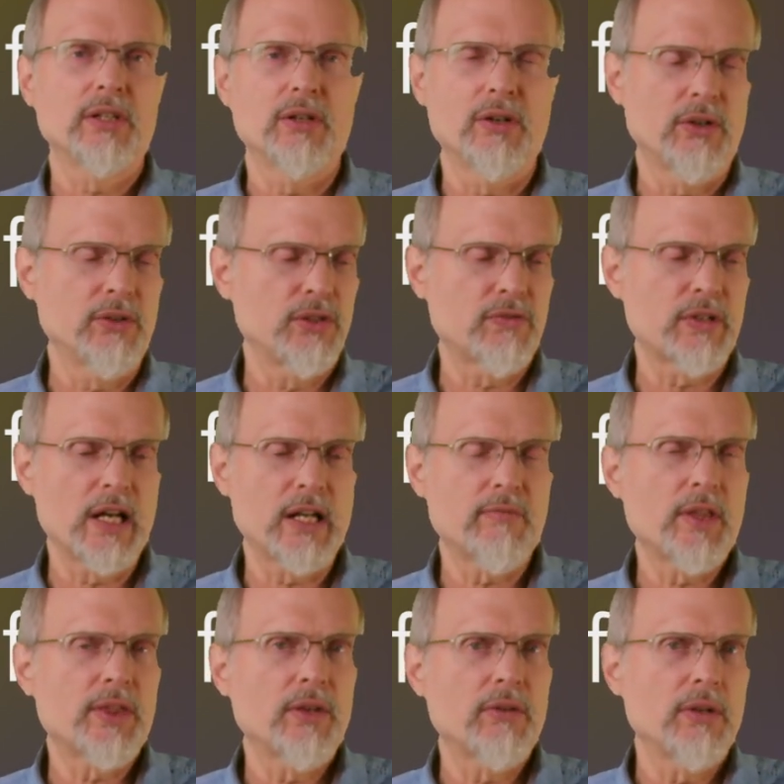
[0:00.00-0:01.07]
You know, you've got
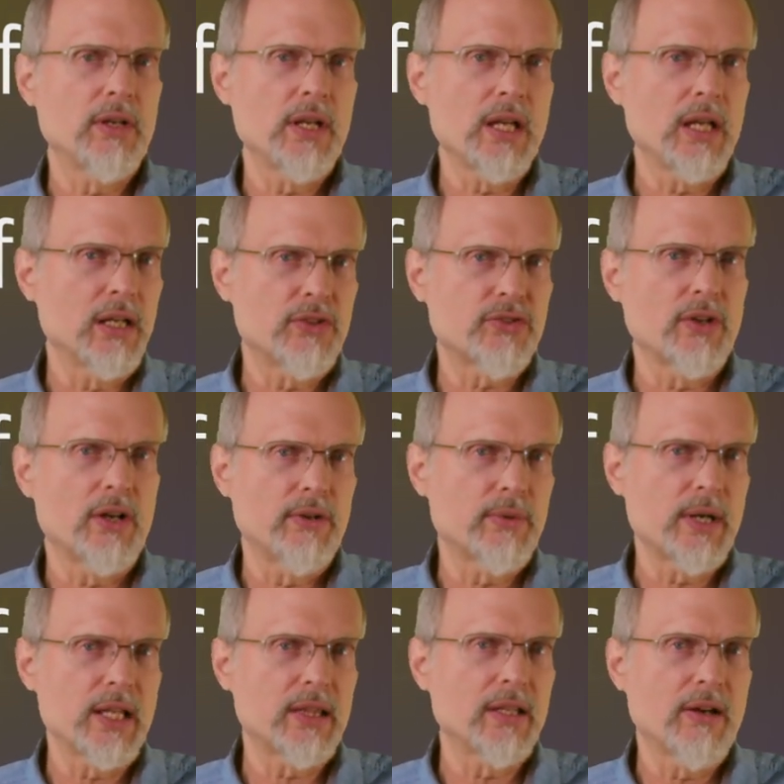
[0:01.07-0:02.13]
everything you need, it's all
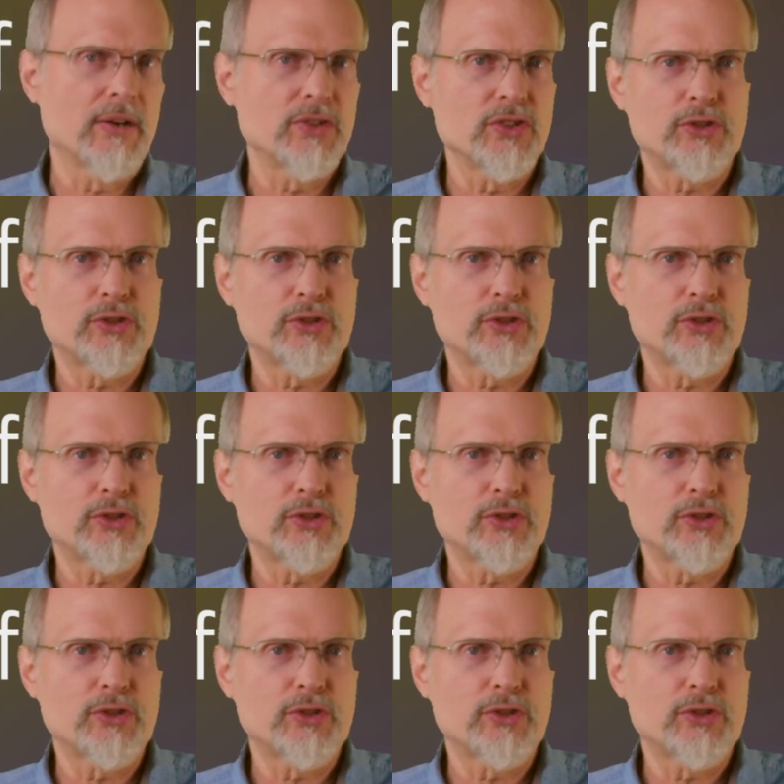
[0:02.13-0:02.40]
right there.